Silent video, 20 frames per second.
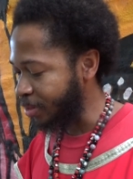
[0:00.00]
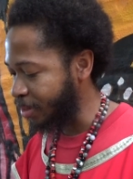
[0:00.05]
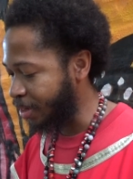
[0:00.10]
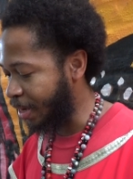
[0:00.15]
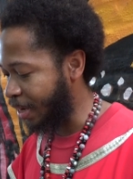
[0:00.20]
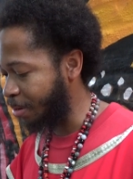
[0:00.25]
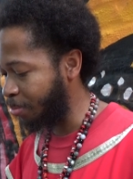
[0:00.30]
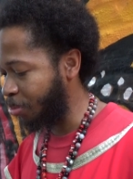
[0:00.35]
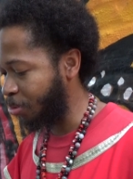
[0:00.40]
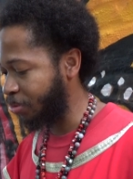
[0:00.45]

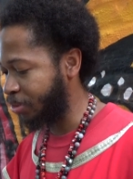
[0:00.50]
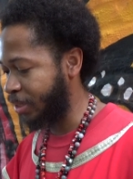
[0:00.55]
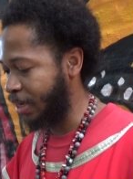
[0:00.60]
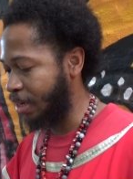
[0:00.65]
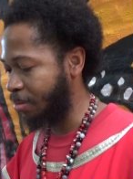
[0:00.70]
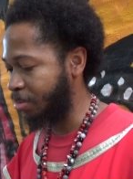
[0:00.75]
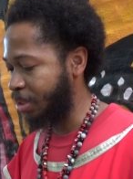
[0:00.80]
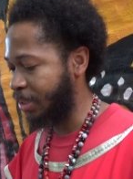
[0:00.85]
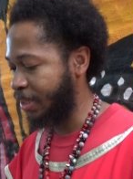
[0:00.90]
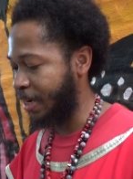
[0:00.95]
Amos,
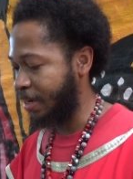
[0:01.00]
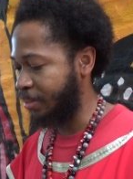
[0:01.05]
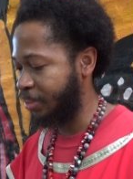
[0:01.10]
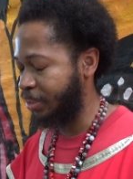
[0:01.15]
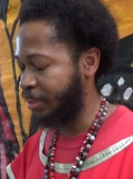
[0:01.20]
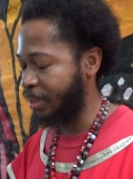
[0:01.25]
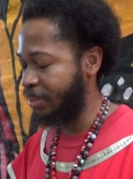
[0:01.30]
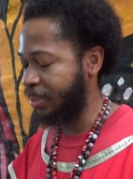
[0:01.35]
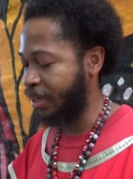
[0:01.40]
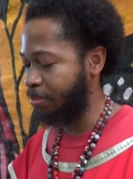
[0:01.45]
Amos
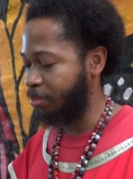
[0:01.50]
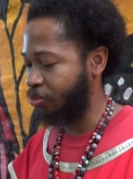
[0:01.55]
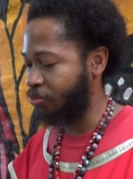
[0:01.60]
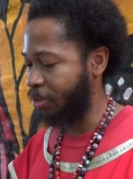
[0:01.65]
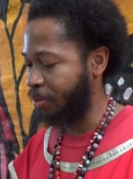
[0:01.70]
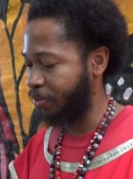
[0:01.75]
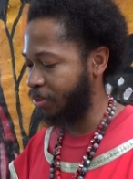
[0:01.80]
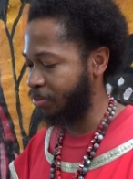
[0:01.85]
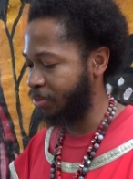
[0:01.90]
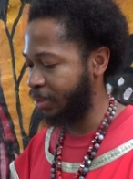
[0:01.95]
chapter
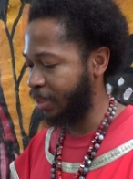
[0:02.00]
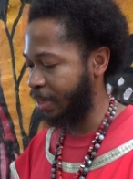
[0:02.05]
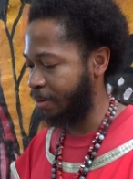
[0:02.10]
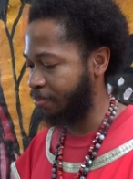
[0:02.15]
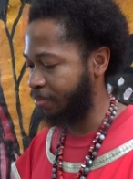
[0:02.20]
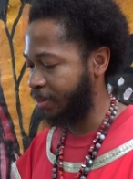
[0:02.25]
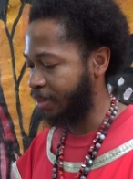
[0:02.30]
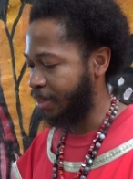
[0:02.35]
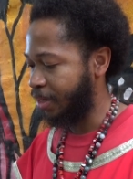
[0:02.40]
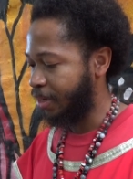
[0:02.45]
three, verse
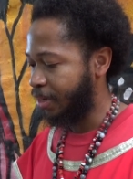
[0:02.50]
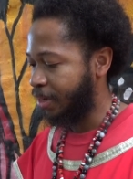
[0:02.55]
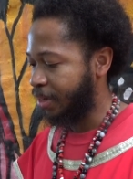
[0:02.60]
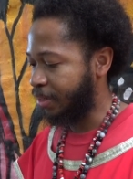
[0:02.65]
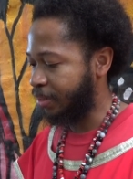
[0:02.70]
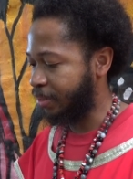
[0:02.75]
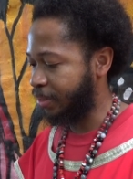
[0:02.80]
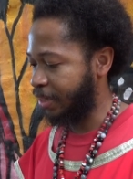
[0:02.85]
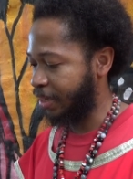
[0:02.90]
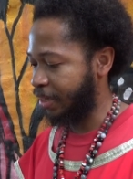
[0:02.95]
seven.
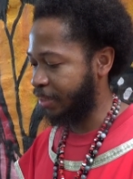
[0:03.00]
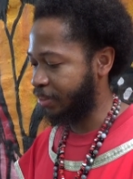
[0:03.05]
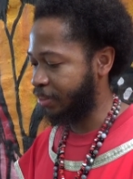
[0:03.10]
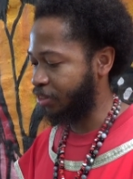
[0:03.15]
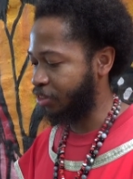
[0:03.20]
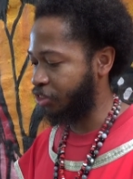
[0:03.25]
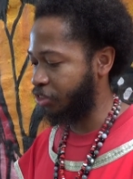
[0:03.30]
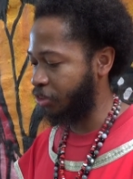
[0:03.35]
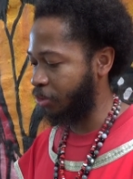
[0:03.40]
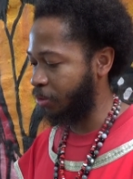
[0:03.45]
It says,
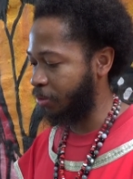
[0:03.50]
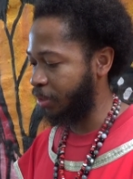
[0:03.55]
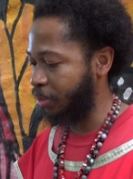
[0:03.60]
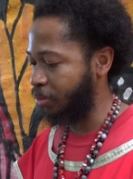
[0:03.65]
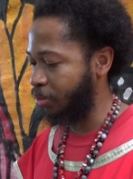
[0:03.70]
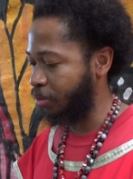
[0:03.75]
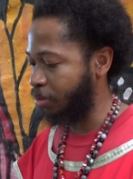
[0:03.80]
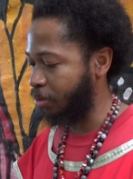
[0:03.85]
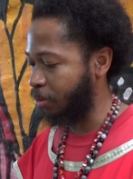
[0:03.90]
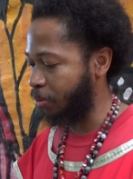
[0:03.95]
"Surely
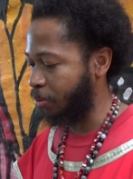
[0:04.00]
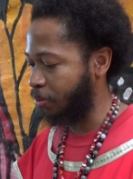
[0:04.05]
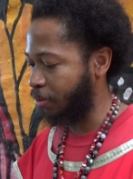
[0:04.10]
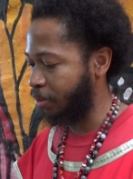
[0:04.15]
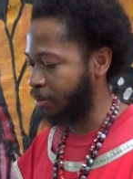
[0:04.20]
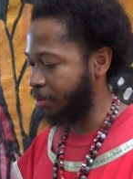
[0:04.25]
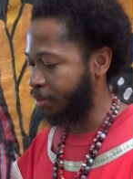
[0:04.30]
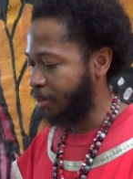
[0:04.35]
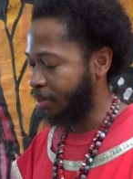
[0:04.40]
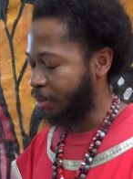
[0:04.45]
the
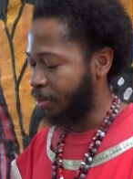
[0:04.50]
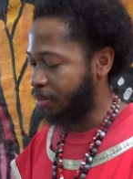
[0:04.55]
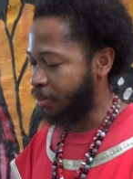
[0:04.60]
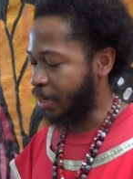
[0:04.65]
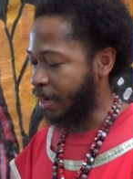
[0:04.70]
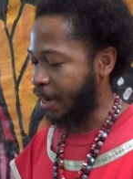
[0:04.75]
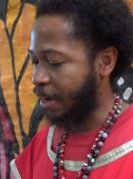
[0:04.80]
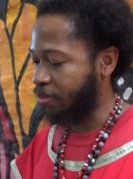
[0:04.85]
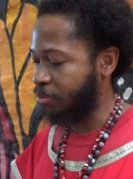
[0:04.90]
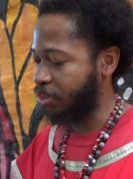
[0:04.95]
Lord
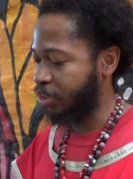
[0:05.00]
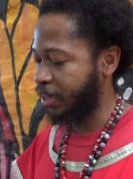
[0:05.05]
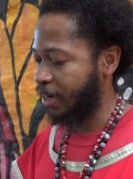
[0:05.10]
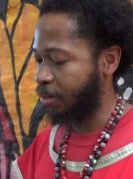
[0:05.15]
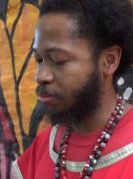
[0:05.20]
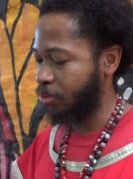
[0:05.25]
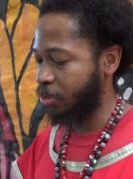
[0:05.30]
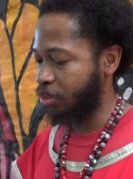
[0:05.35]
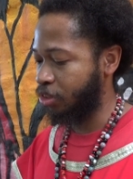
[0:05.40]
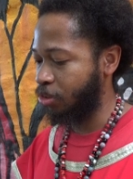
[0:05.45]
Yahweh
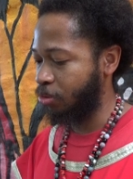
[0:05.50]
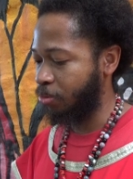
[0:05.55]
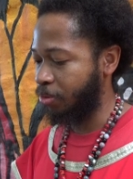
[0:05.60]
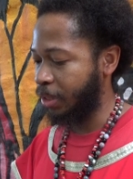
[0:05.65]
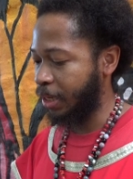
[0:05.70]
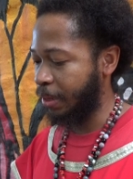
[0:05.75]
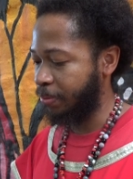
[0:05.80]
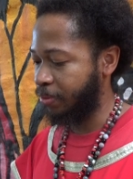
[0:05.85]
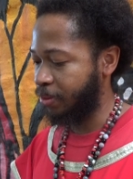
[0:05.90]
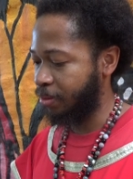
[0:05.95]
will do
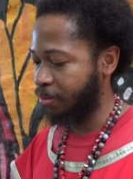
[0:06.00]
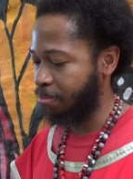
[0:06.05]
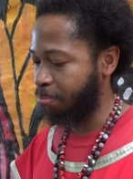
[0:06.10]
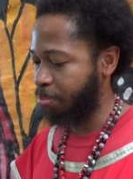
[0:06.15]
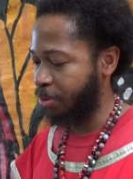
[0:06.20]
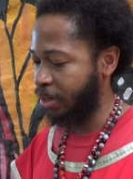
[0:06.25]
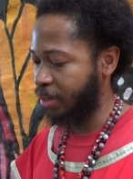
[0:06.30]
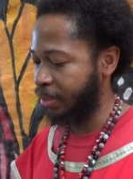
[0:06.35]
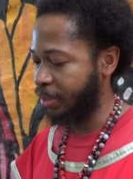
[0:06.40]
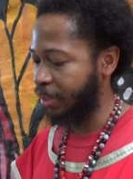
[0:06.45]
nothing,
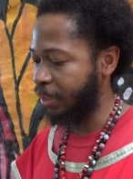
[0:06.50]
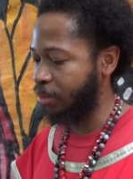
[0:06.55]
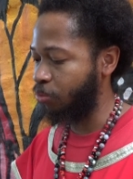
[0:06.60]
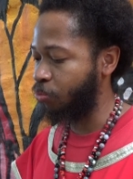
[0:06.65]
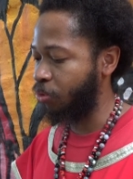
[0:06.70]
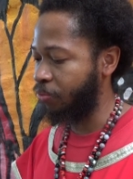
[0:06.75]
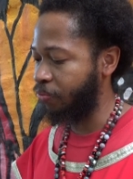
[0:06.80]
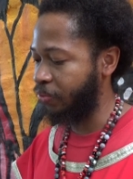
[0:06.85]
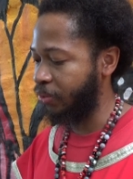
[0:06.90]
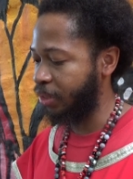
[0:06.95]
but he
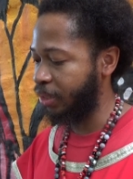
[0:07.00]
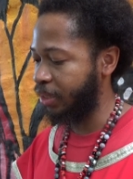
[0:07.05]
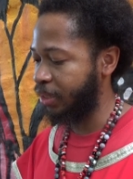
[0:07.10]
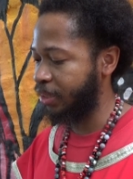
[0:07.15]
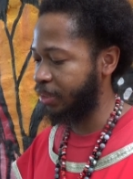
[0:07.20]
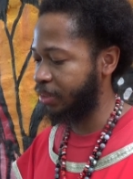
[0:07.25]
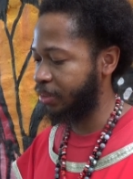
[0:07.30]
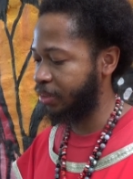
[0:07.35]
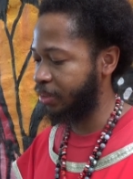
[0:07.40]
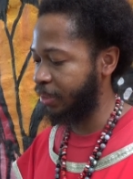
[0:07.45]
revealed
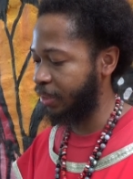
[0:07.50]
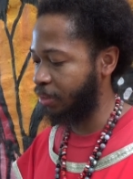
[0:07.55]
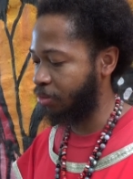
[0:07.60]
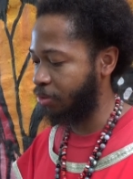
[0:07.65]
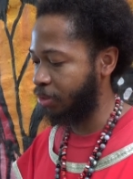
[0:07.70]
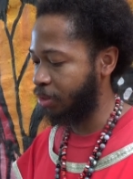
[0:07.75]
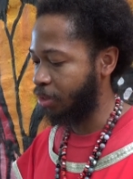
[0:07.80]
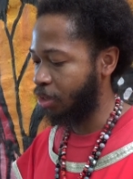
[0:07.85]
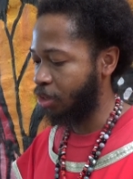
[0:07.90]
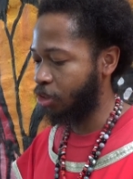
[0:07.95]
his
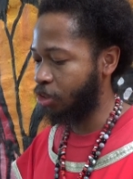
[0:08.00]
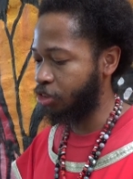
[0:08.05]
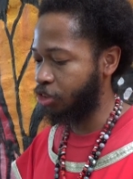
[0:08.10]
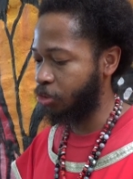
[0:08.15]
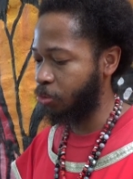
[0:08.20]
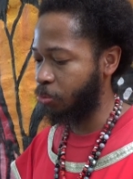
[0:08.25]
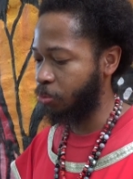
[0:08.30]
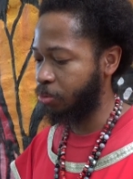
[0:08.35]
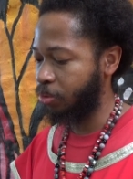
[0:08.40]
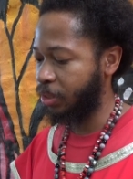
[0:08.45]
secret
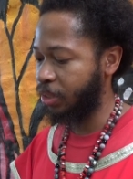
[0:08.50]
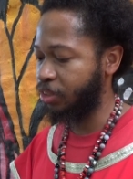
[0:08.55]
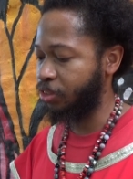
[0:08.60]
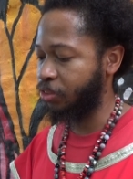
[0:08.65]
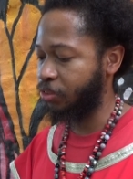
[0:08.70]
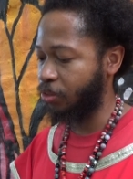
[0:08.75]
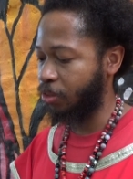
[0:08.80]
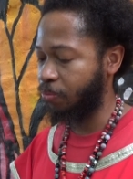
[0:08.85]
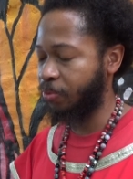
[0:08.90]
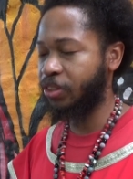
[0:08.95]
unto his
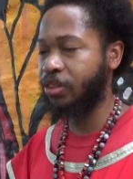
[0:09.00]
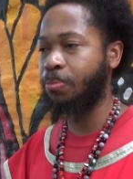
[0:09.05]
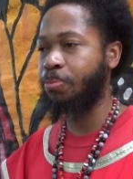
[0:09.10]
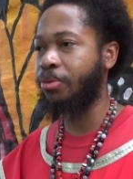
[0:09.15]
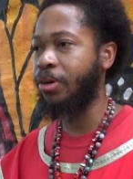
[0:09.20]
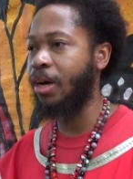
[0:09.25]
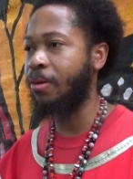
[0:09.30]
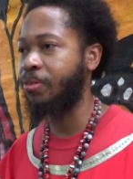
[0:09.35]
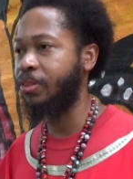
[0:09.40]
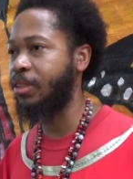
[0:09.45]
servants, the
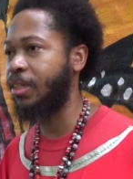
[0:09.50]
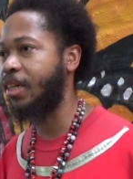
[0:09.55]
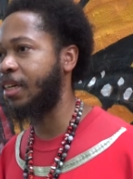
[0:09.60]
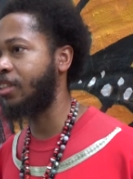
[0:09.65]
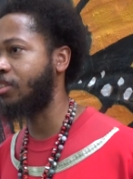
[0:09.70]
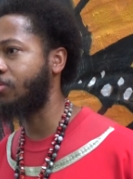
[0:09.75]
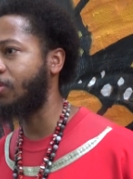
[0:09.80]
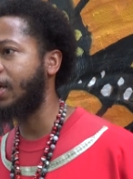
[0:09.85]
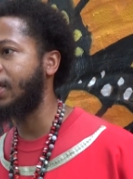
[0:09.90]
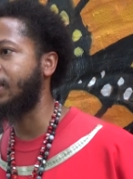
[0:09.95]
prophets. Yeah,
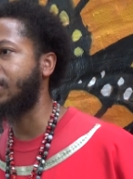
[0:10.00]
that's right.